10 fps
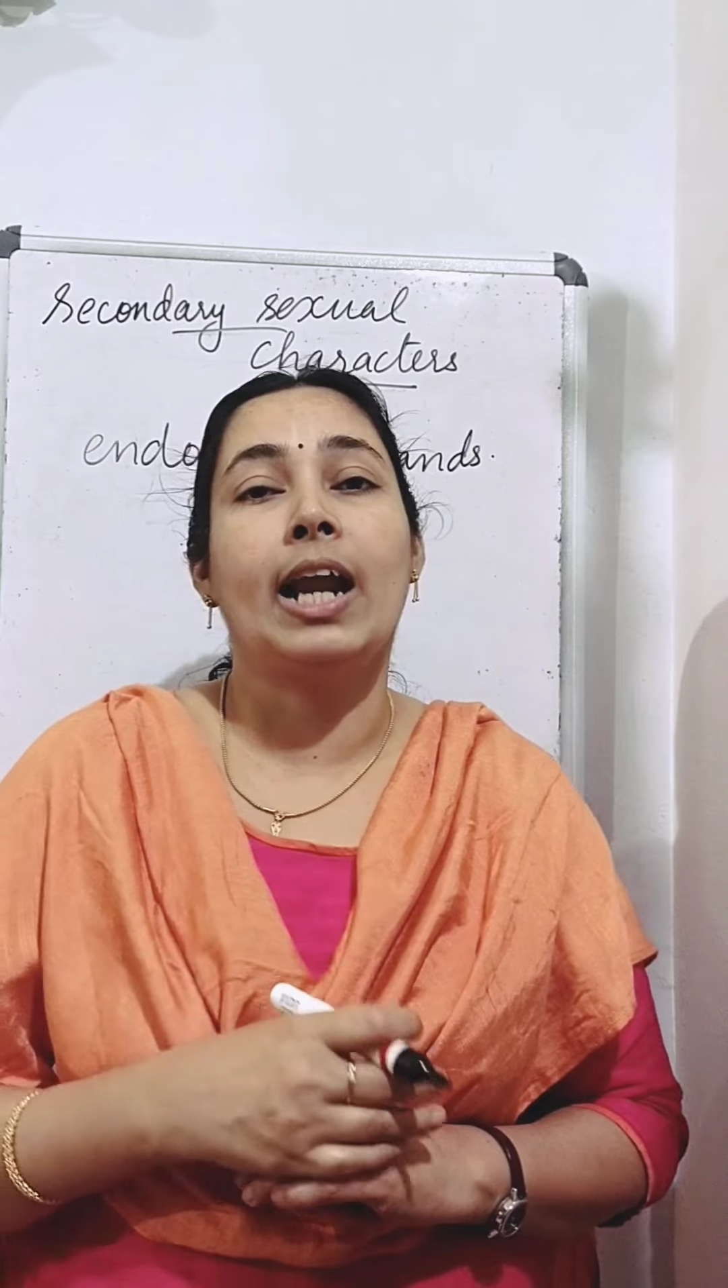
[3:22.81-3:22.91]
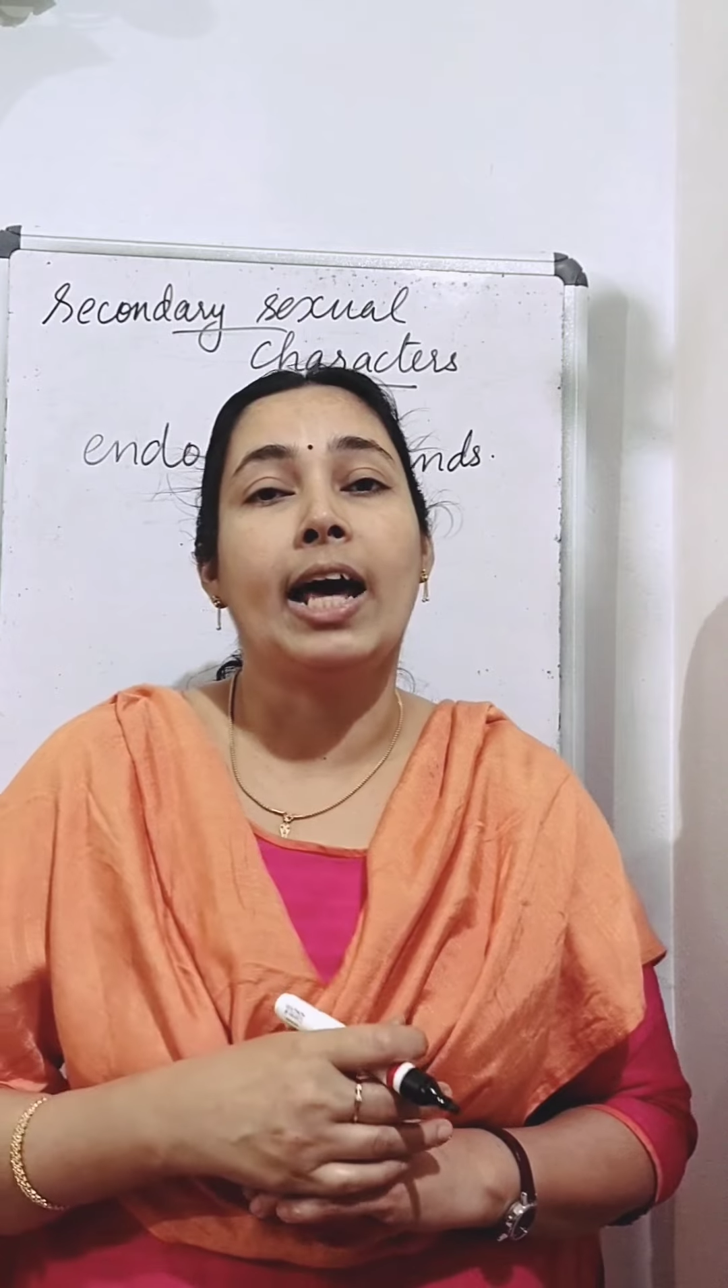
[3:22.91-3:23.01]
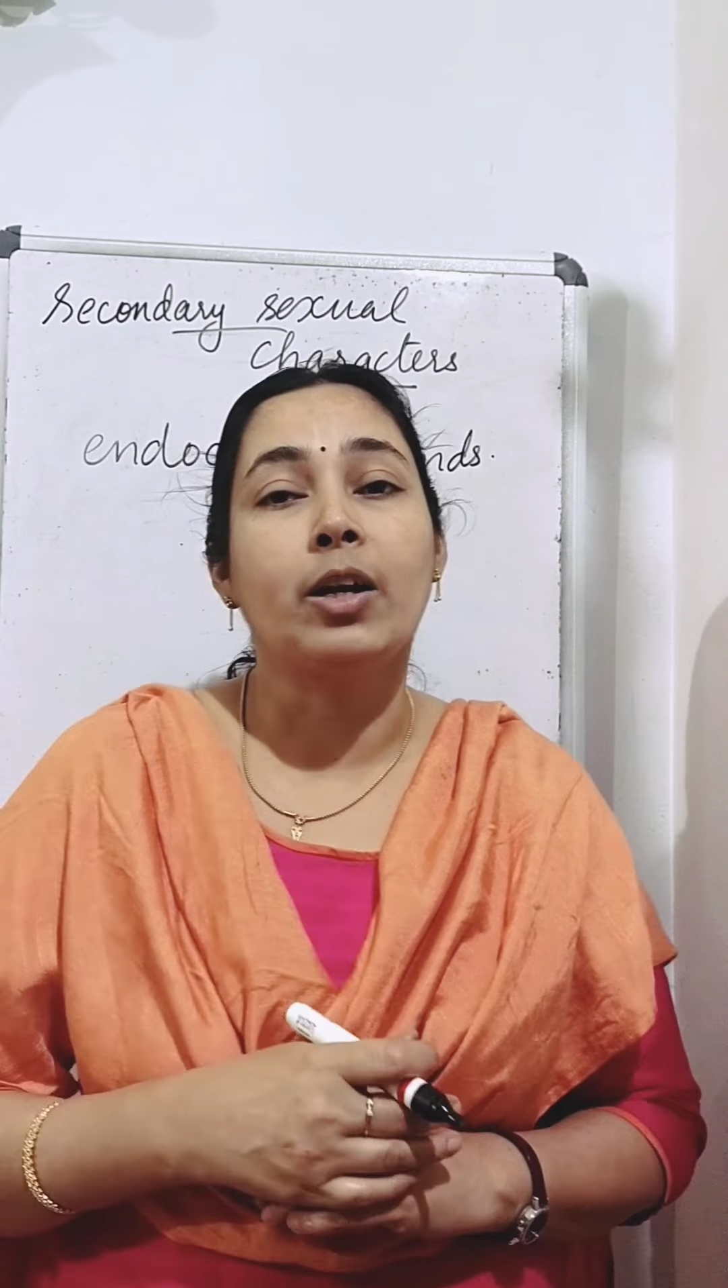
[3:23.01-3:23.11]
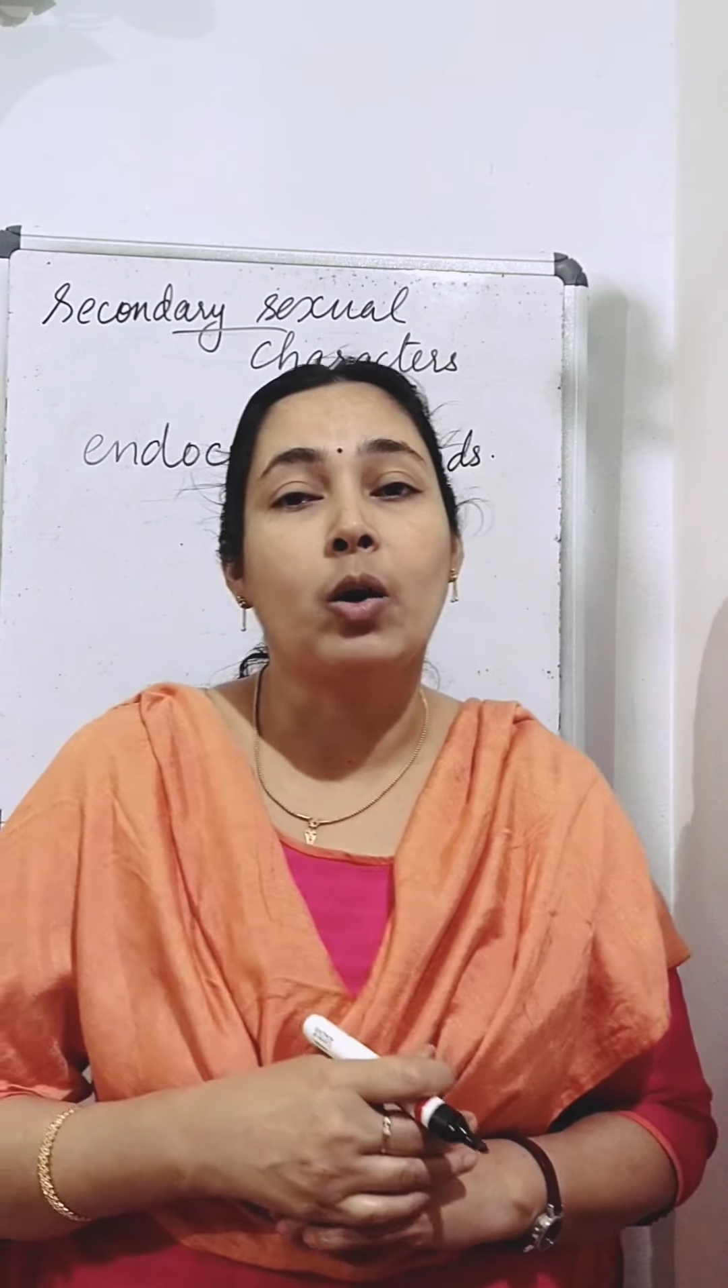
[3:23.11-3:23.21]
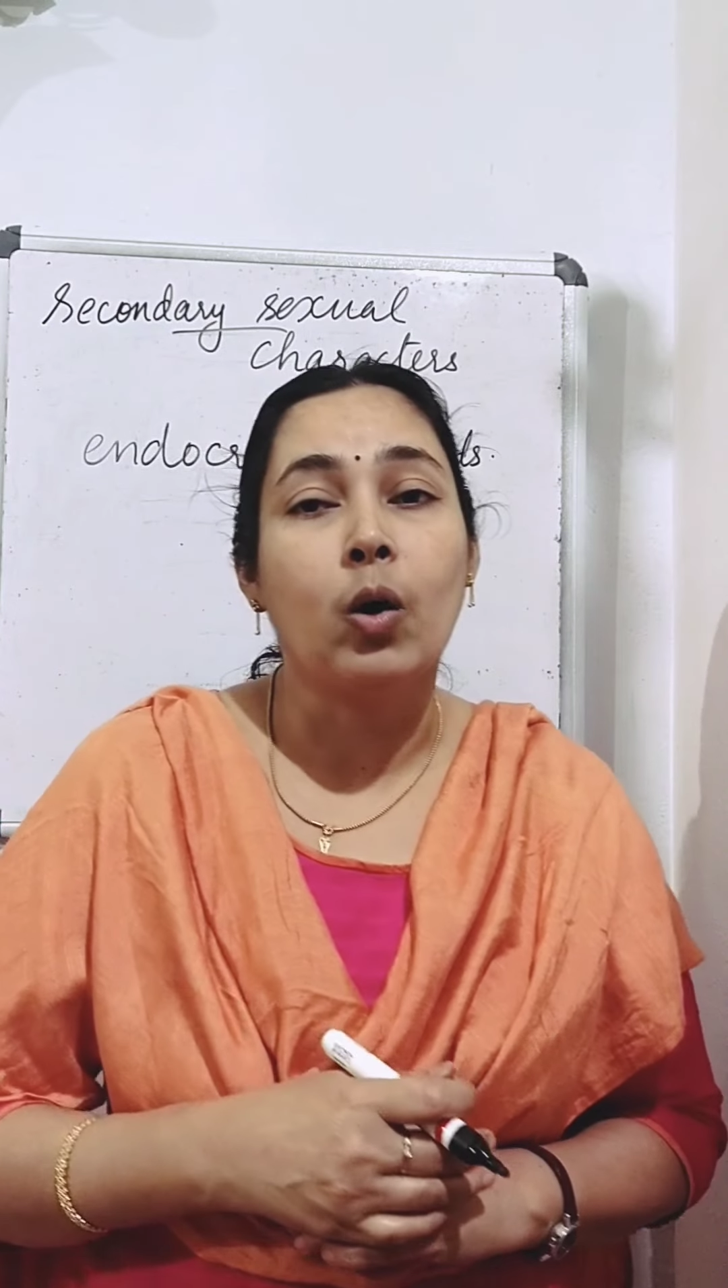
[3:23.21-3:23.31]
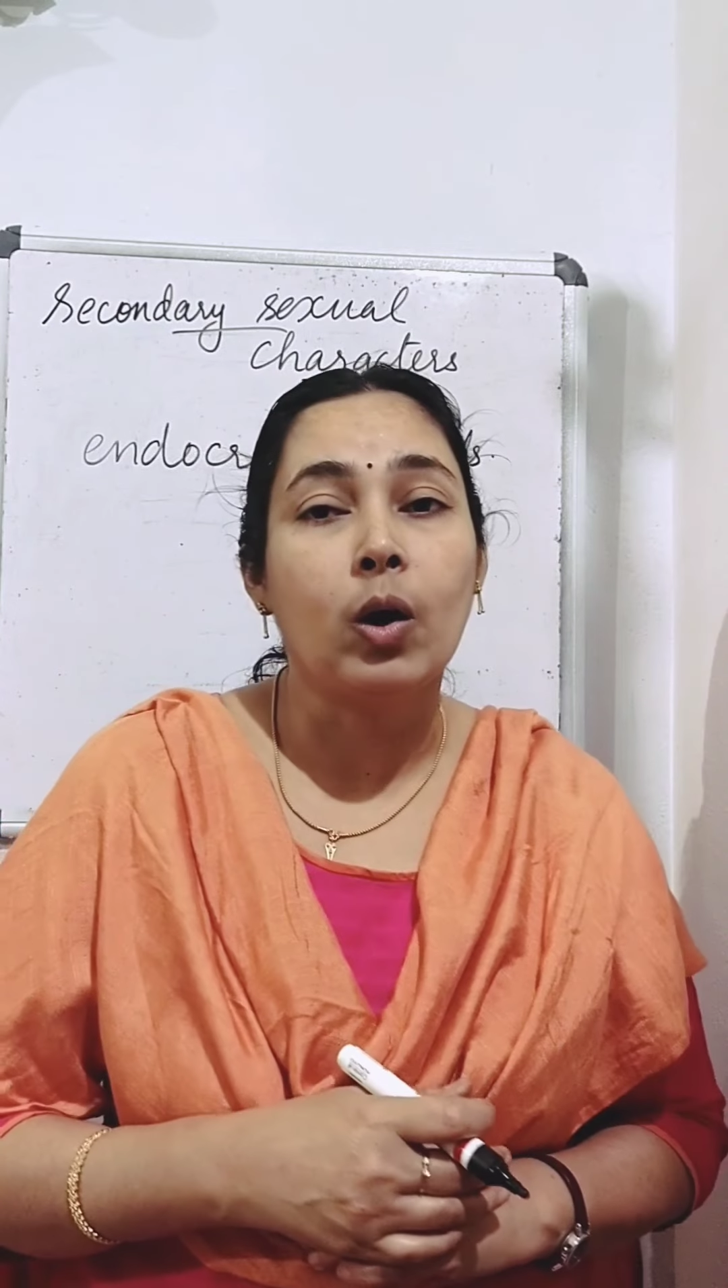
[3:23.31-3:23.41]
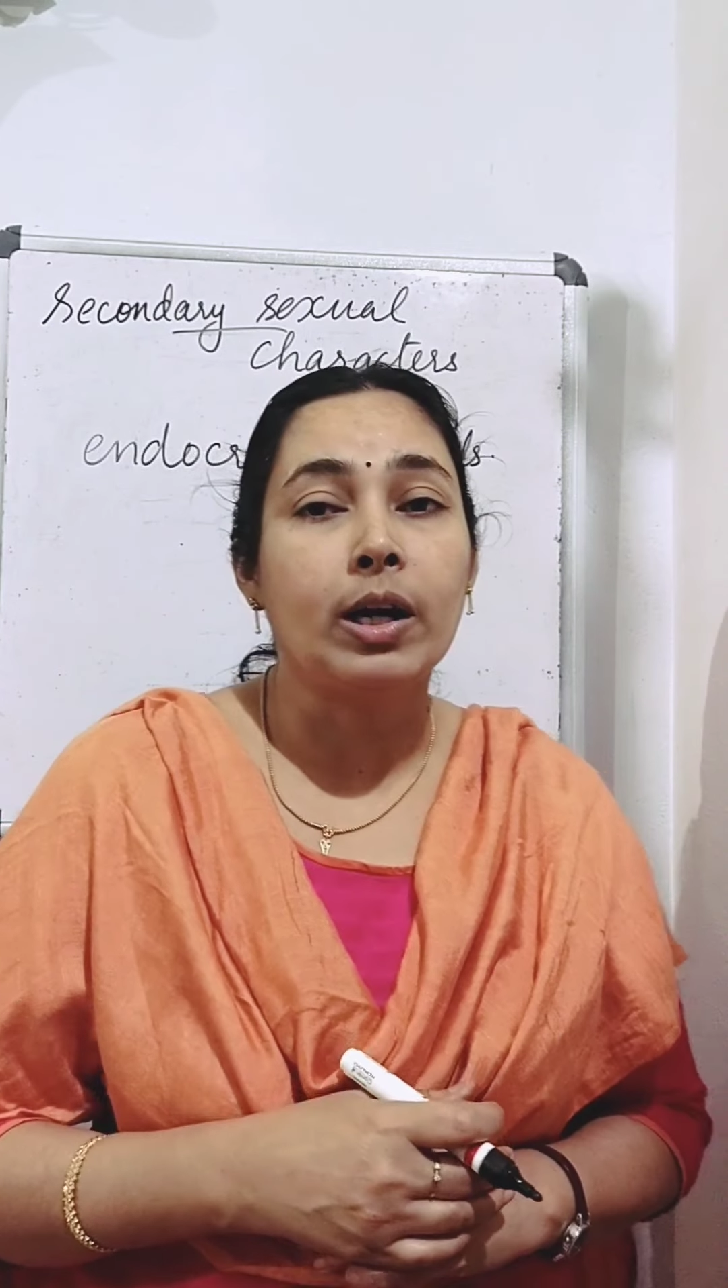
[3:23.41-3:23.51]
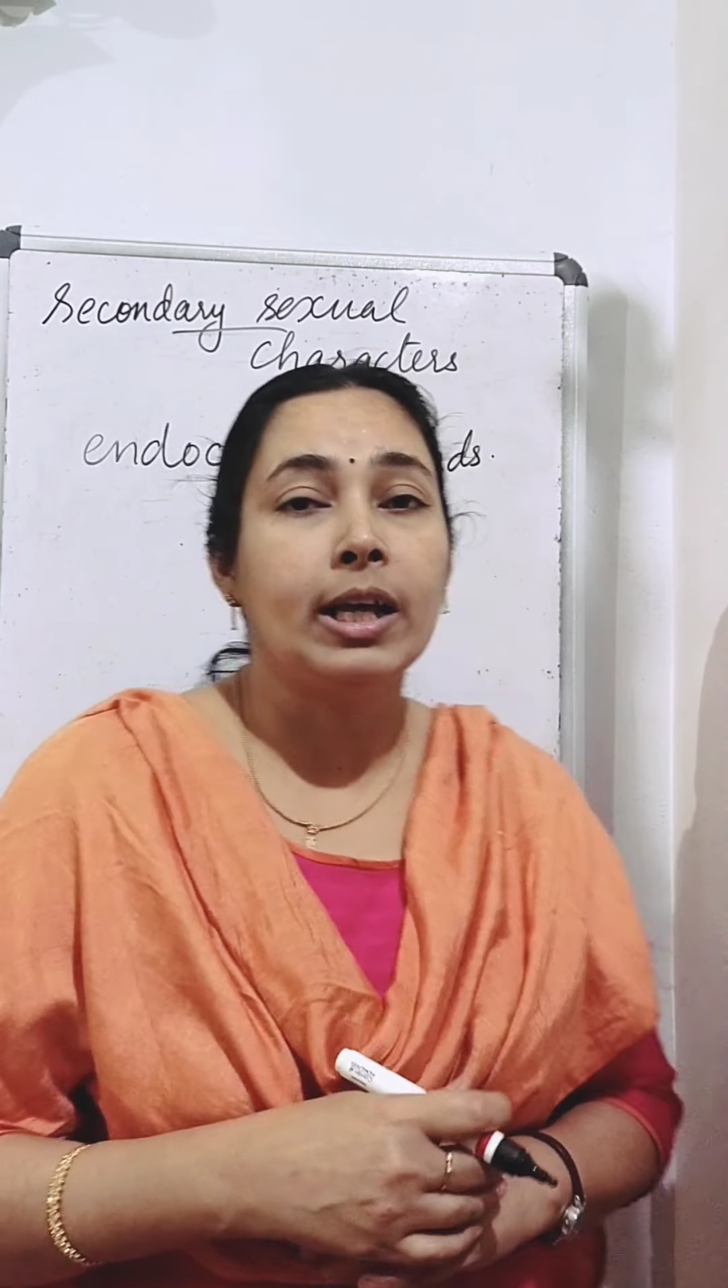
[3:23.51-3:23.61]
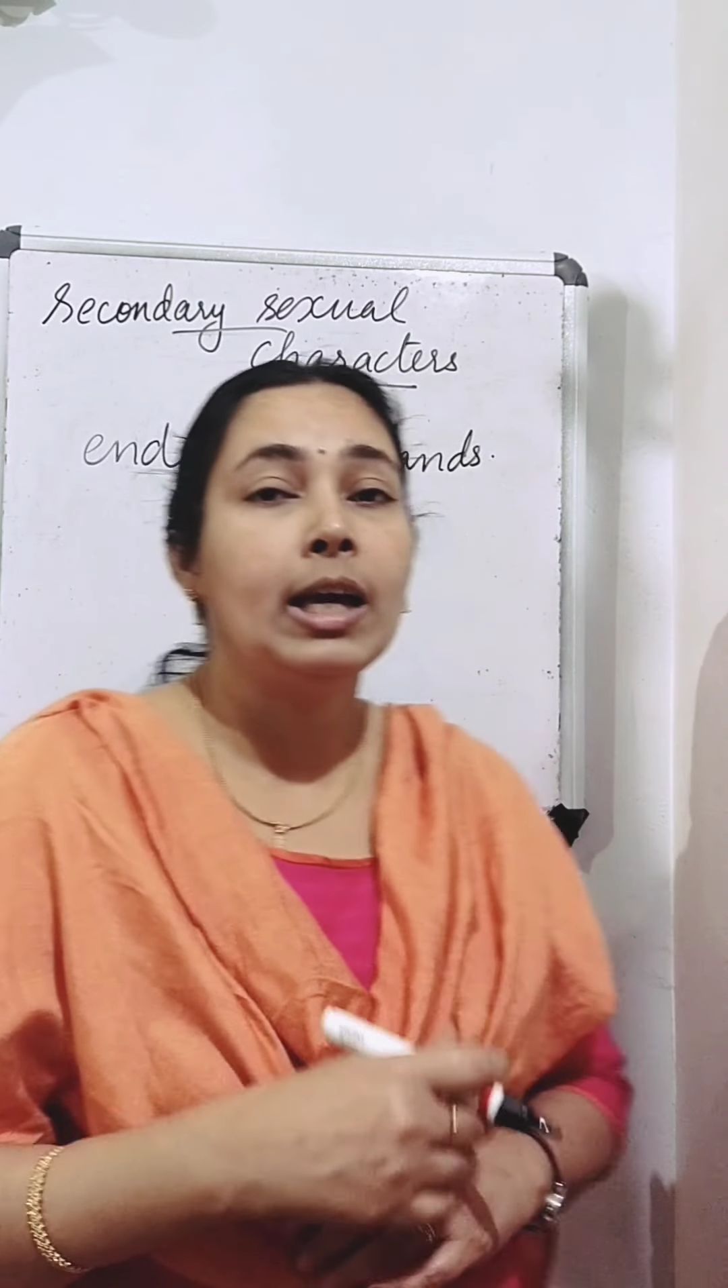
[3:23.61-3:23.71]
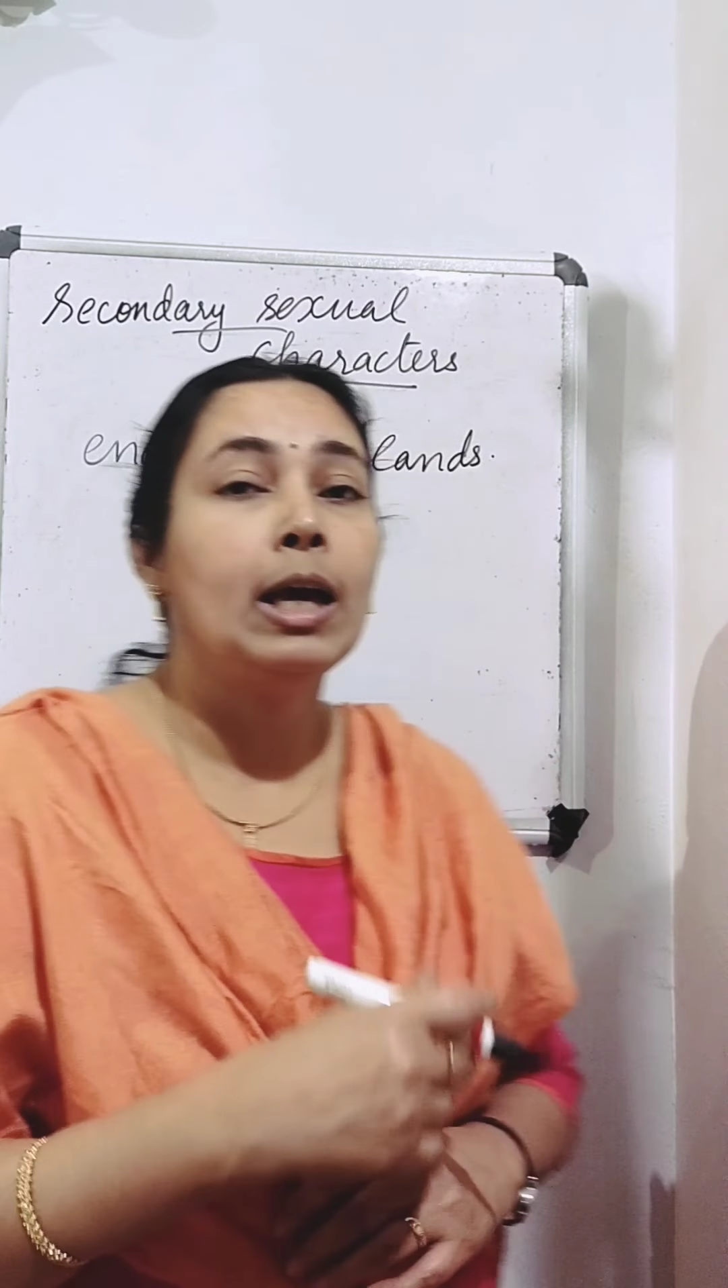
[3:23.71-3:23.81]
gland
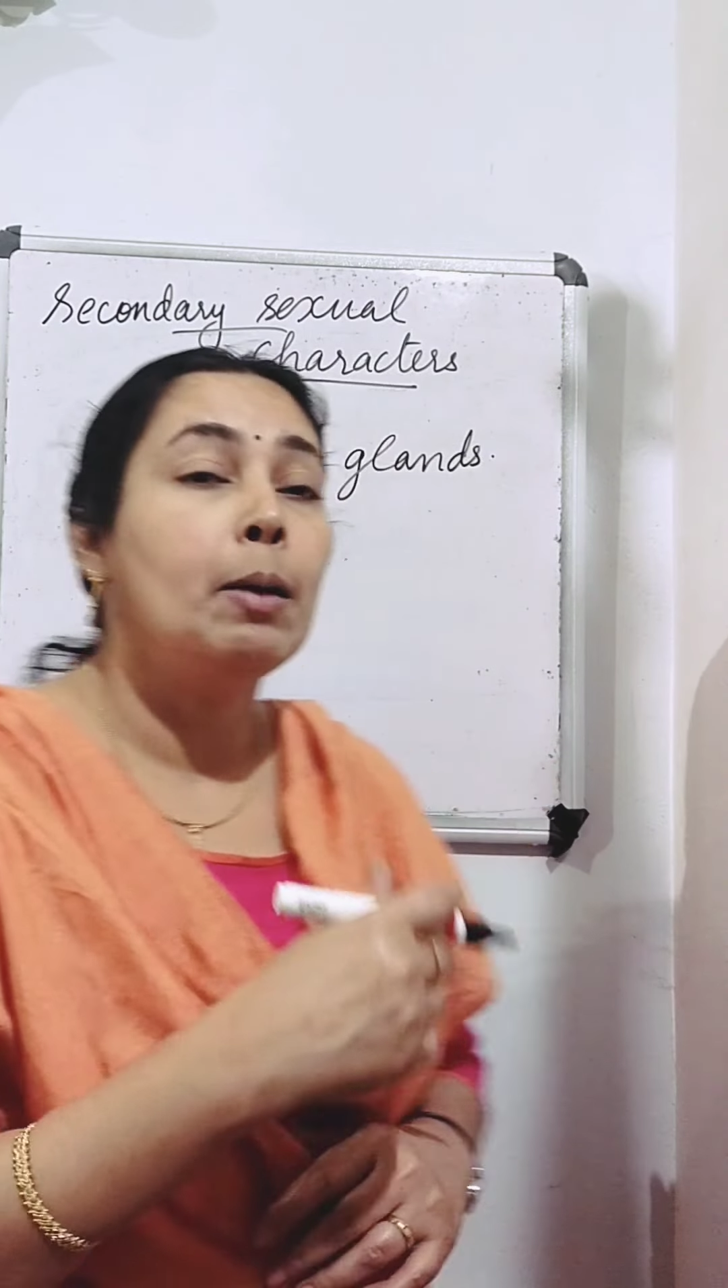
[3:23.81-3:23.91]
called